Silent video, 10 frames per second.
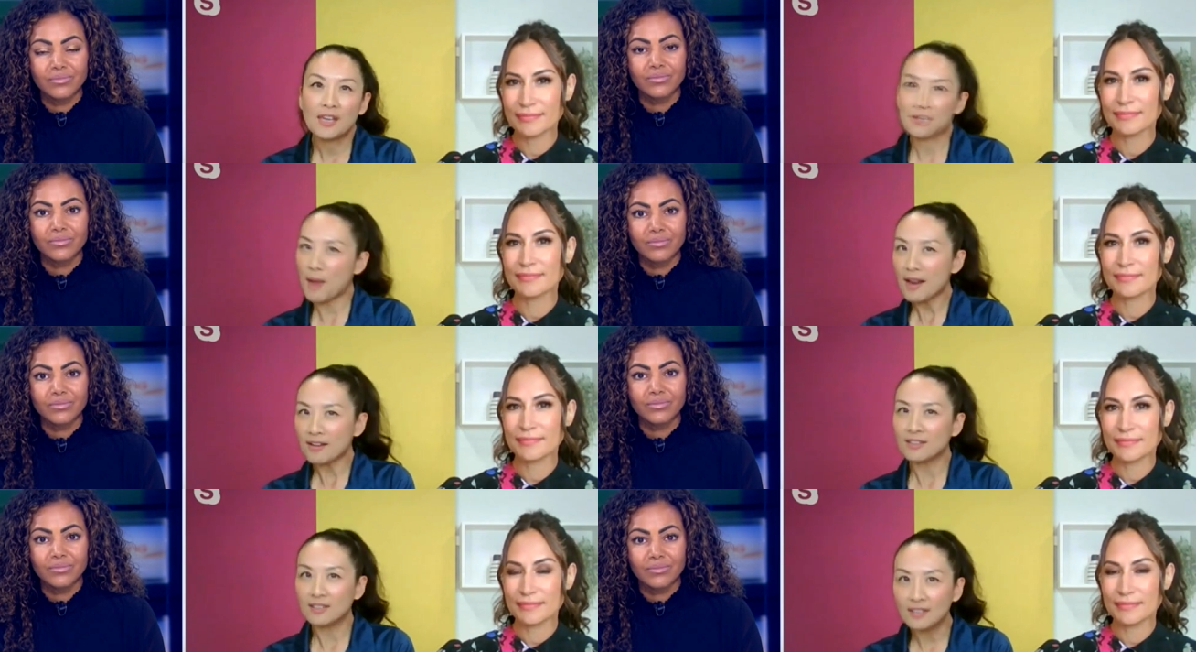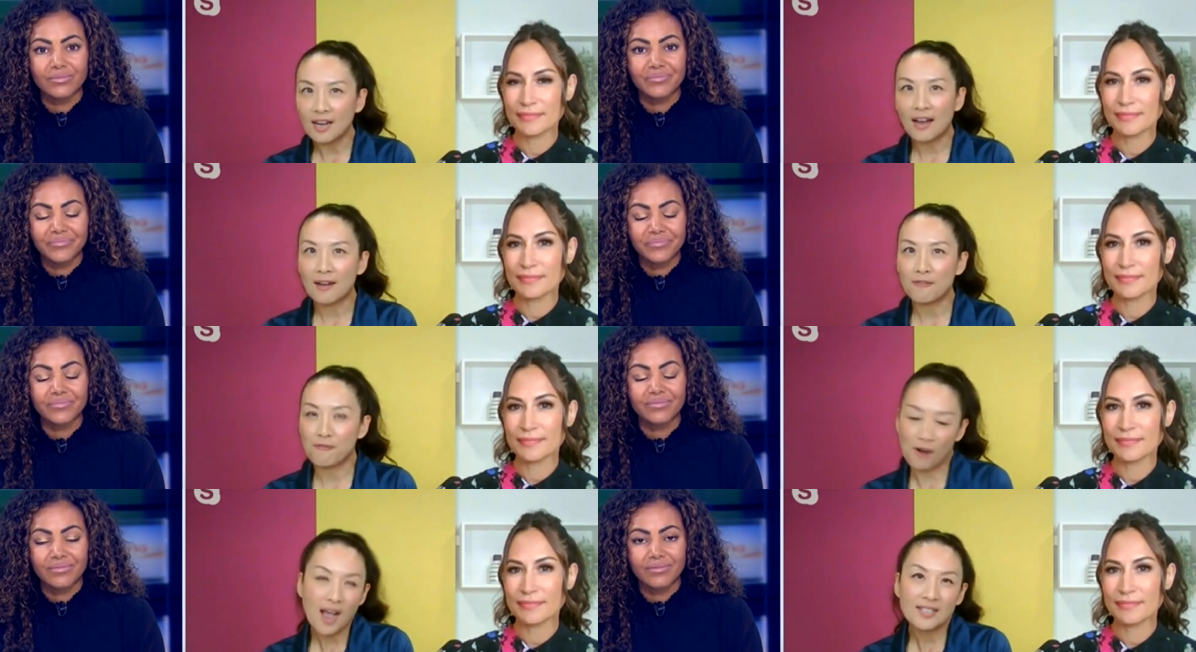Speaker 1: is radical uh,
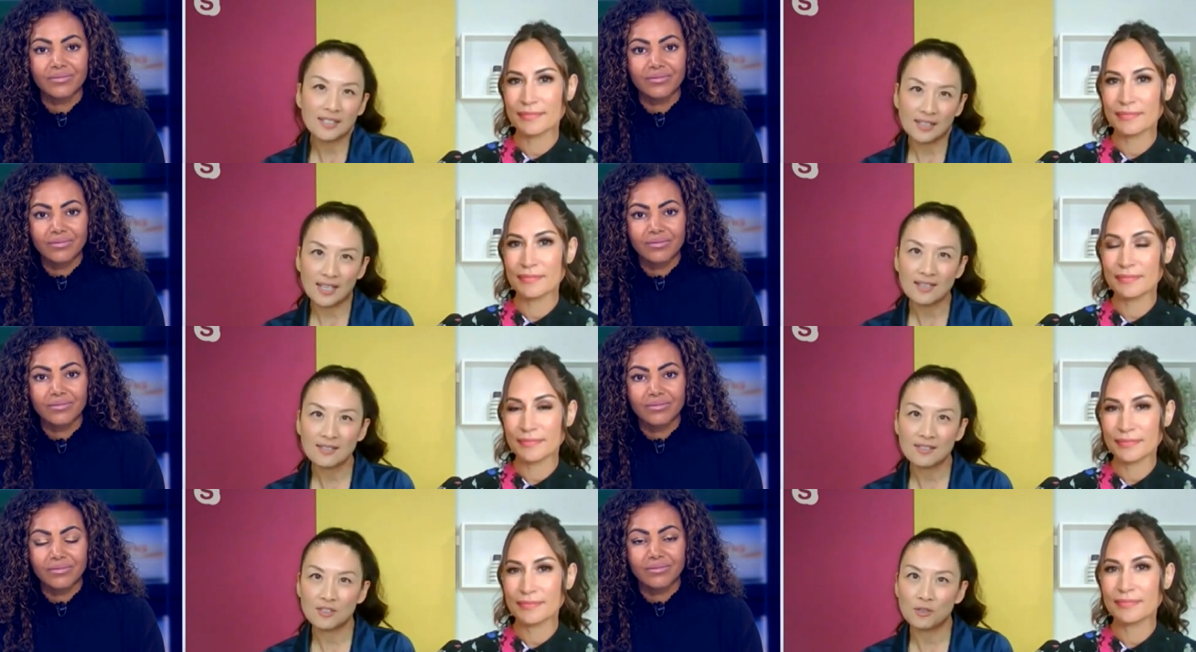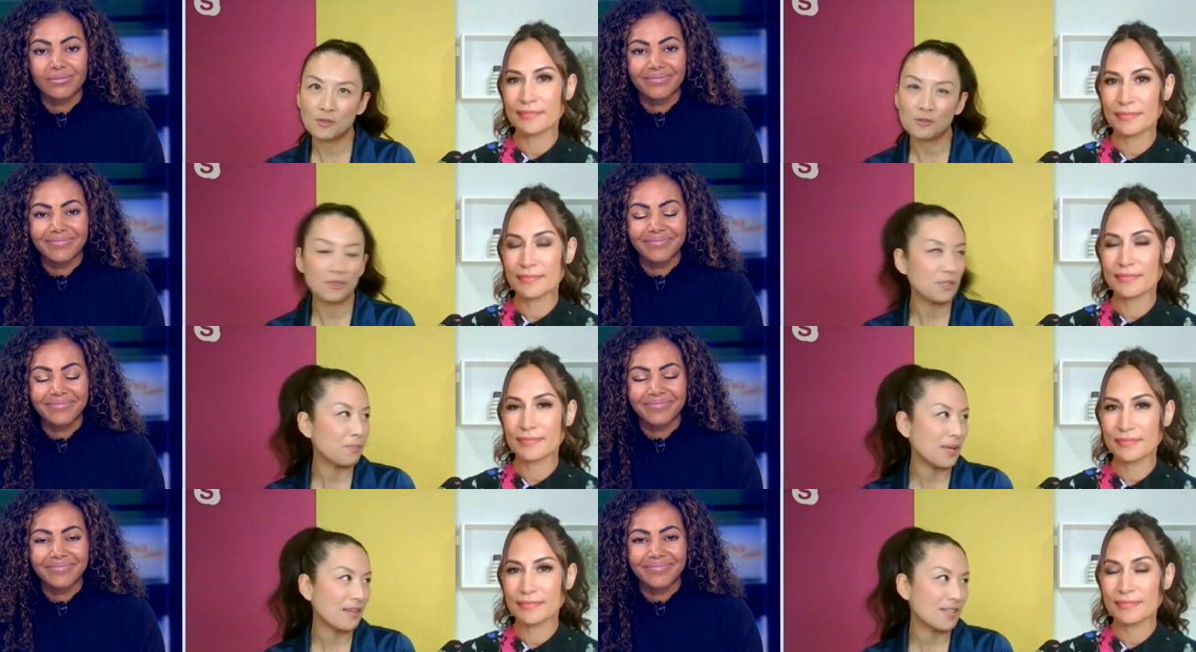for us at least to
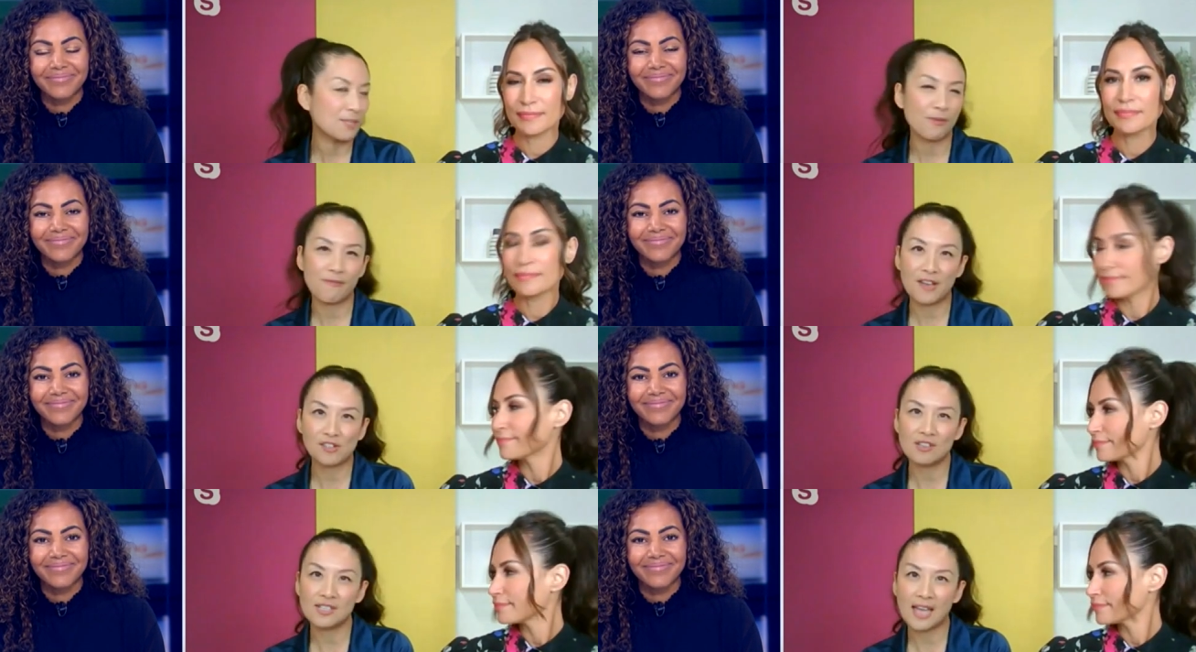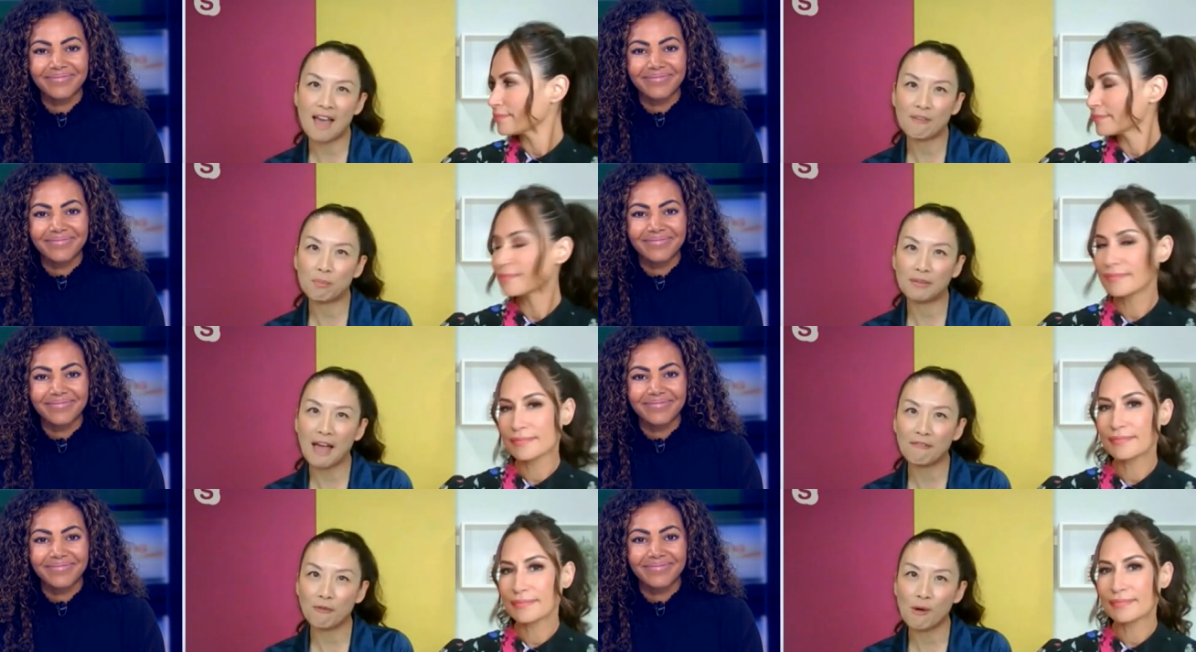to be in this profession to have a
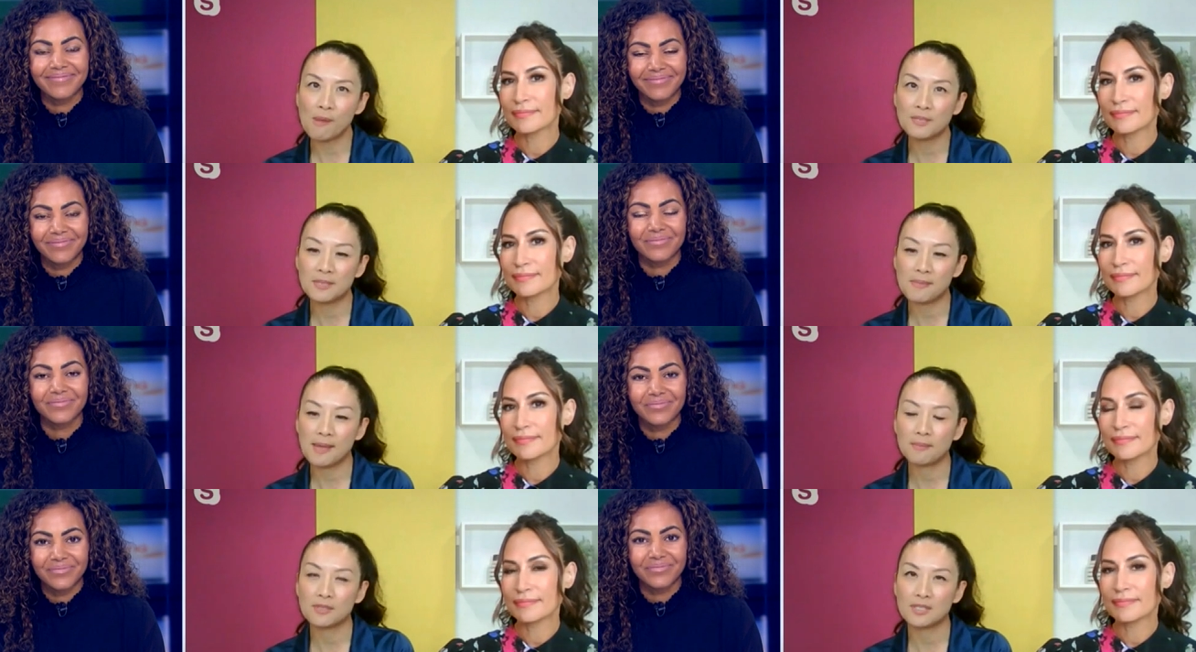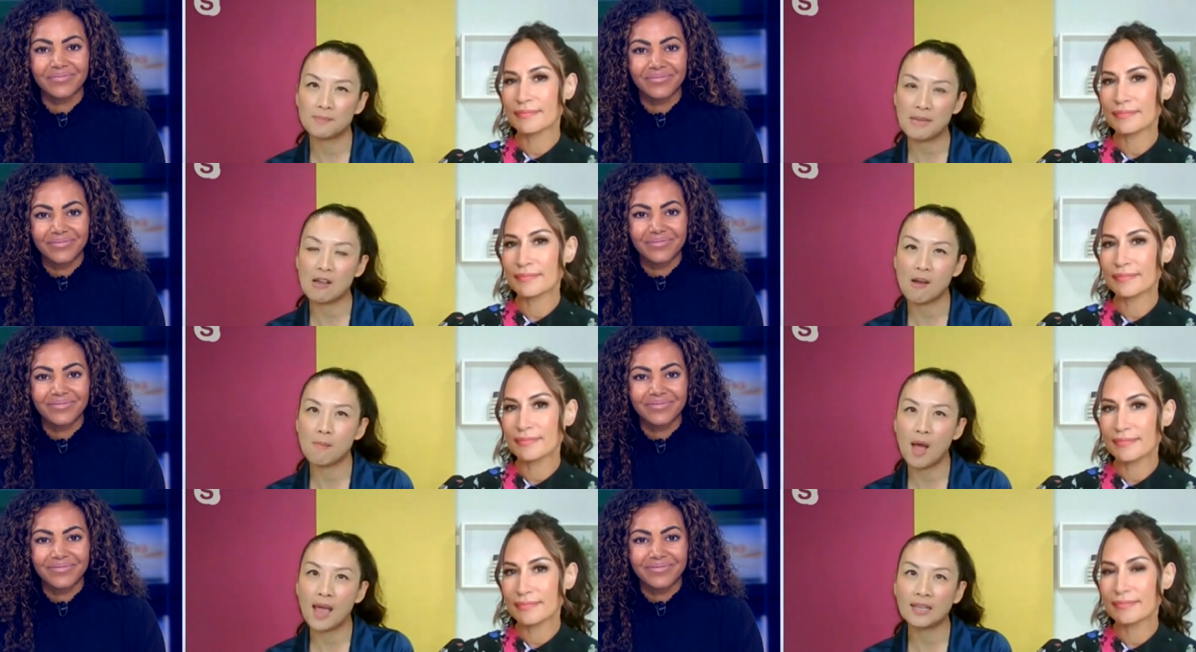platform to be able to speak
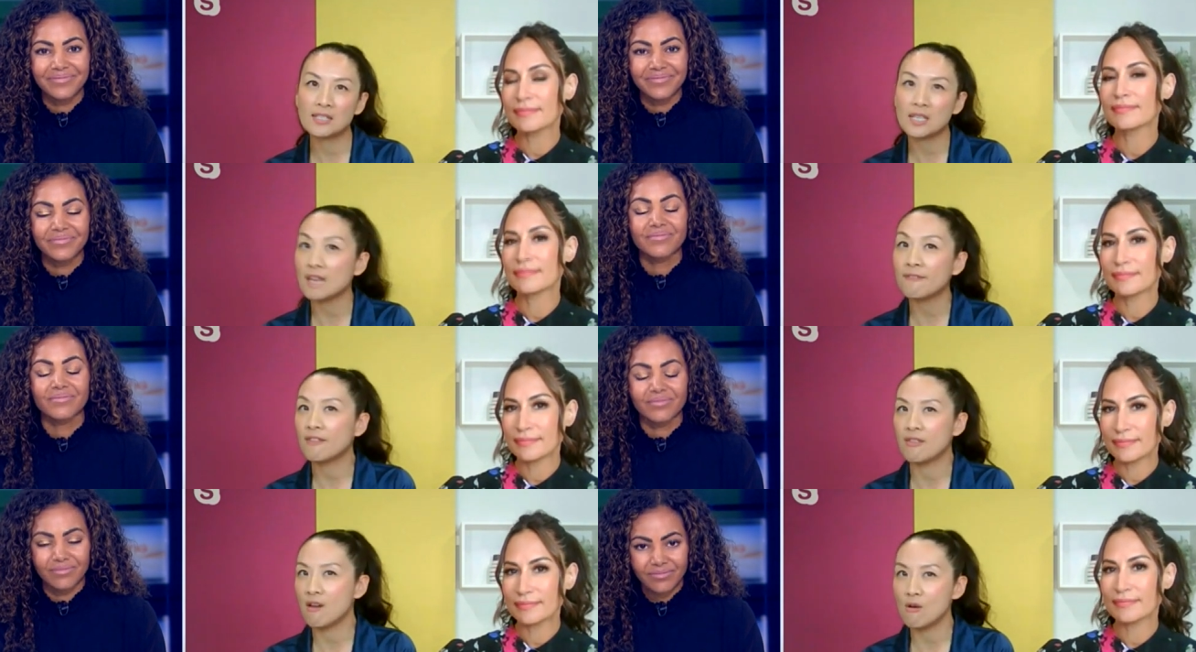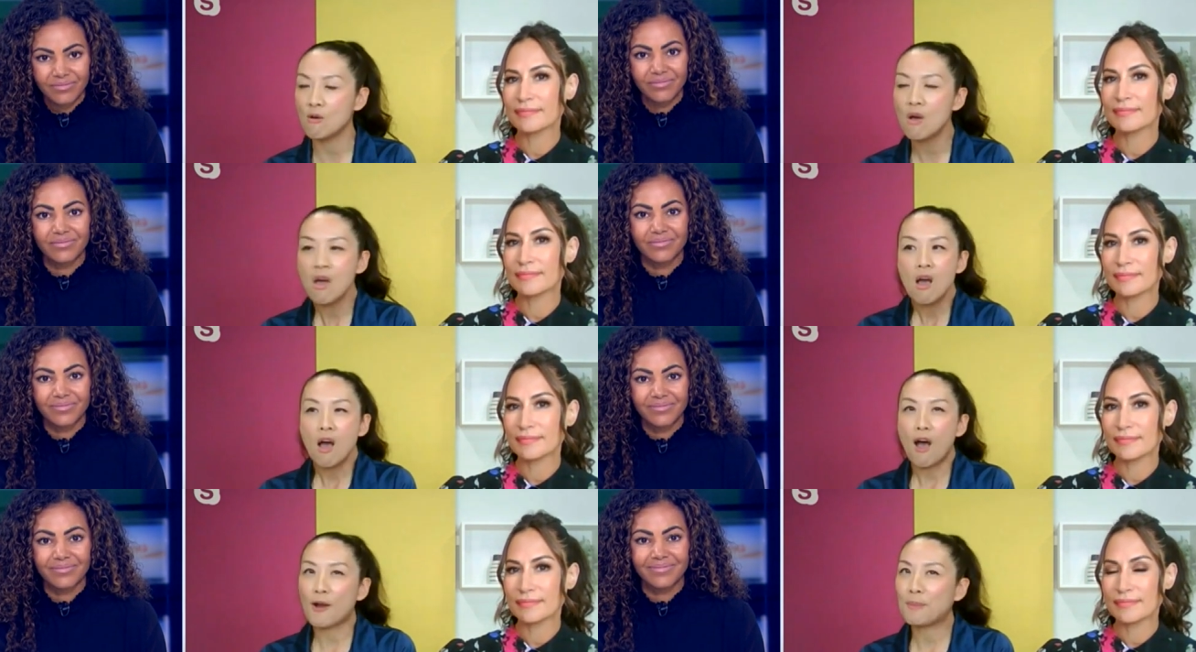our minds even though
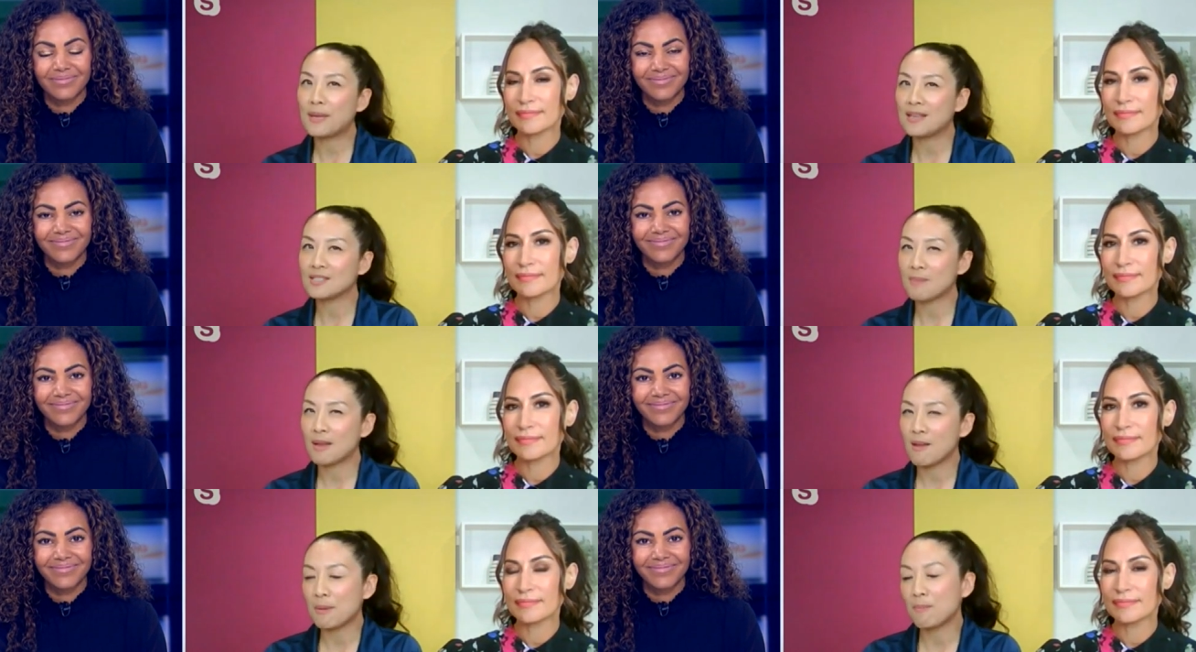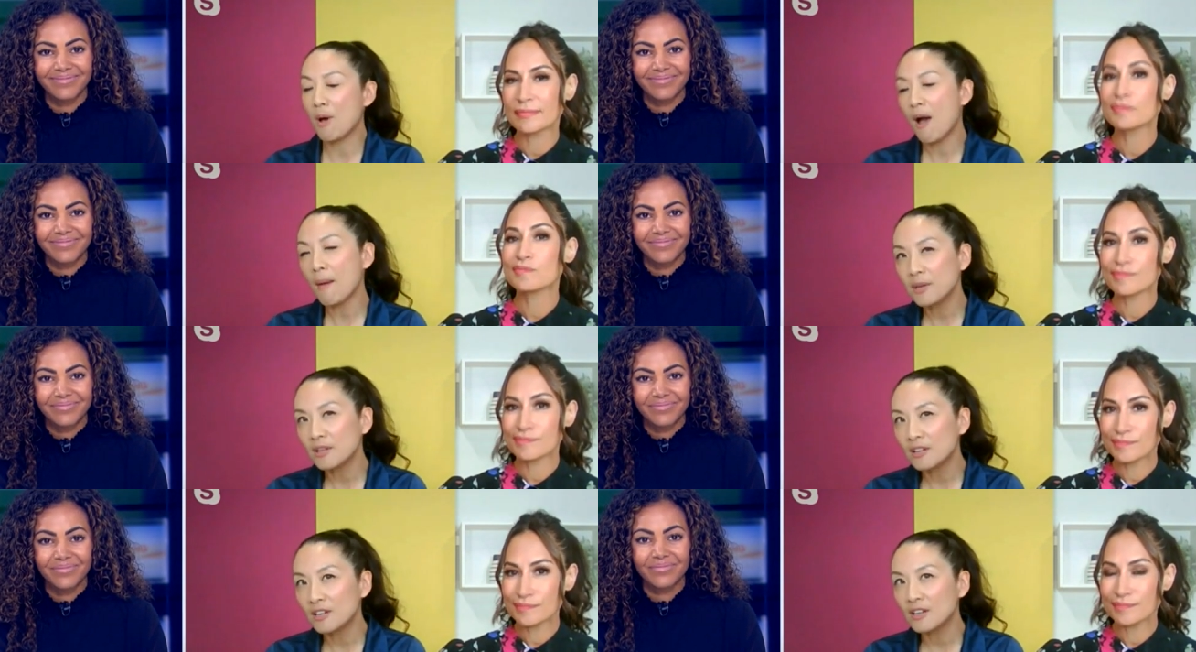our opinions might not be
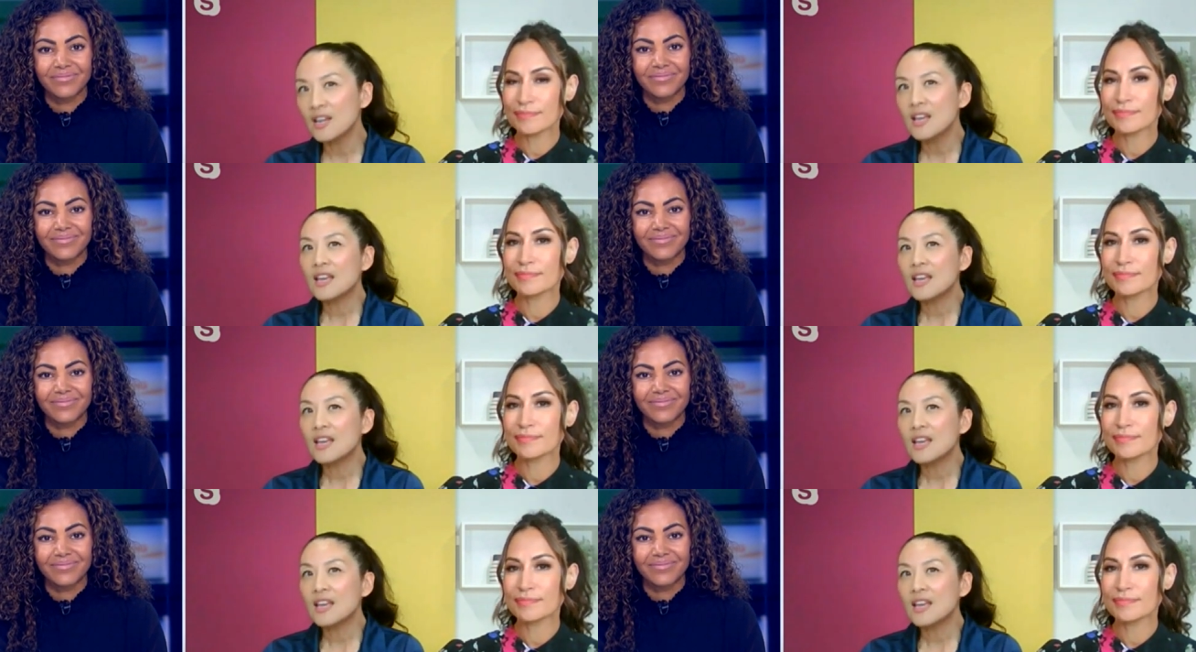popular